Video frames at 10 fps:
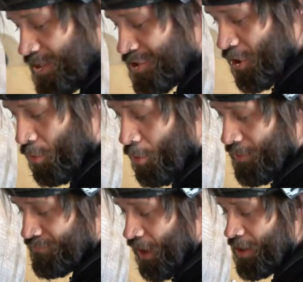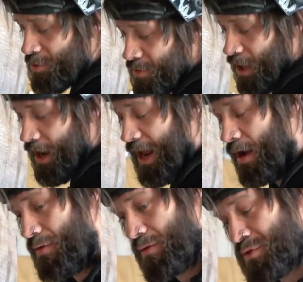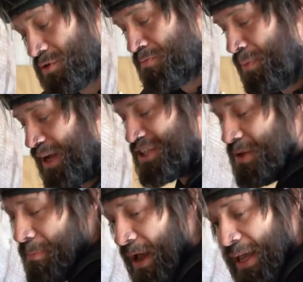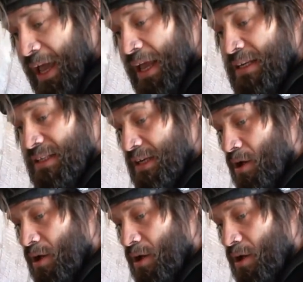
And so what we've done is we cut it out and just bashed it back in.